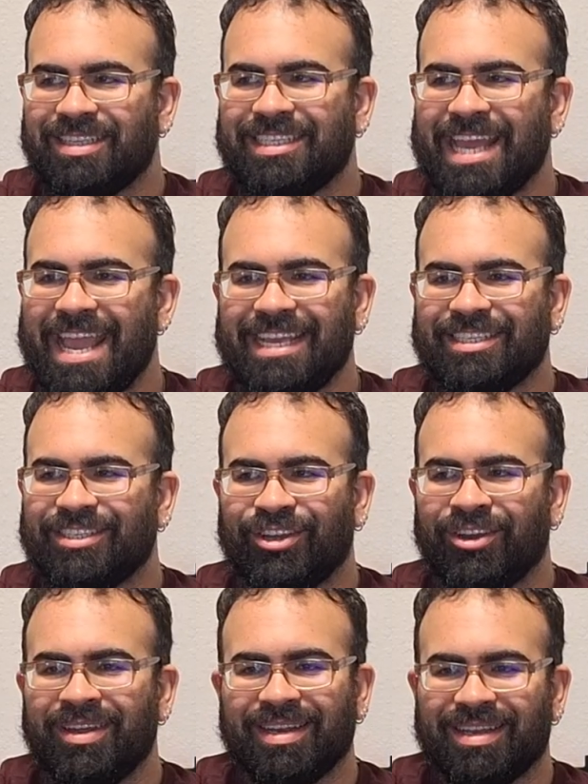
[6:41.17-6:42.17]
tastes
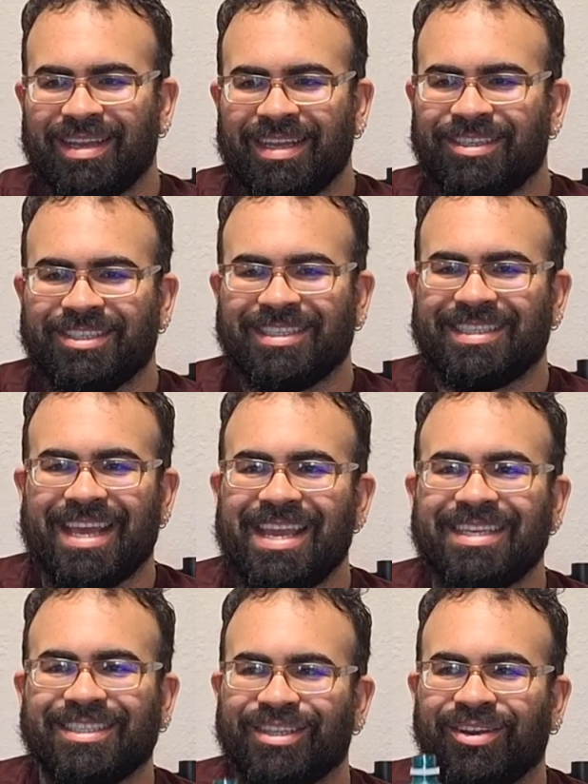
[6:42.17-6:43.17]
good. It just
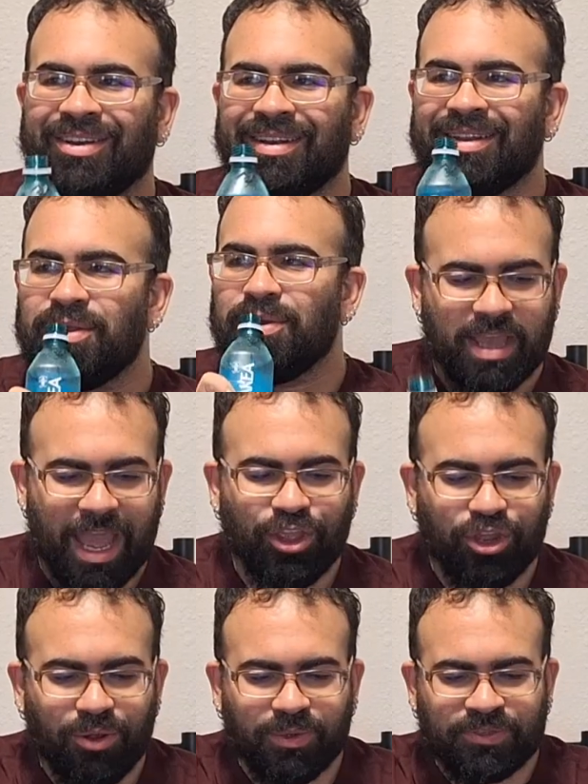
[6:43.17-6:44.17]
tastes good. And
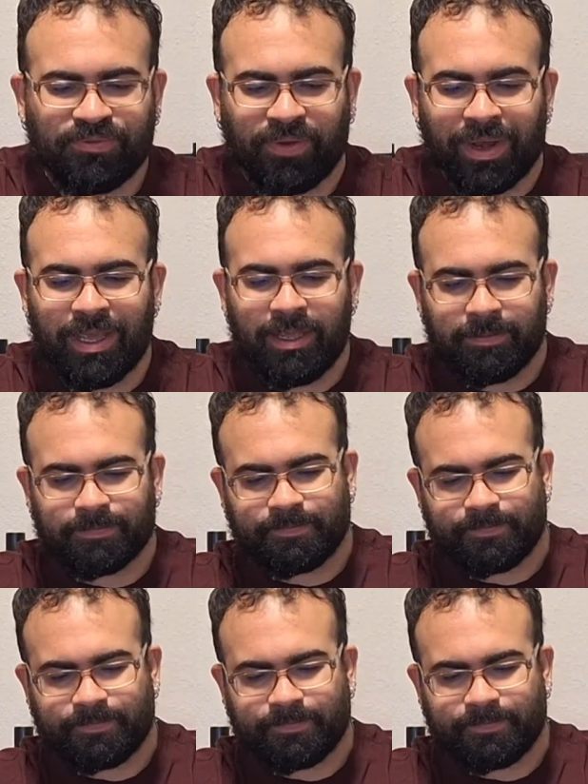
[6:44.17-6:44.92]
you know what's funny?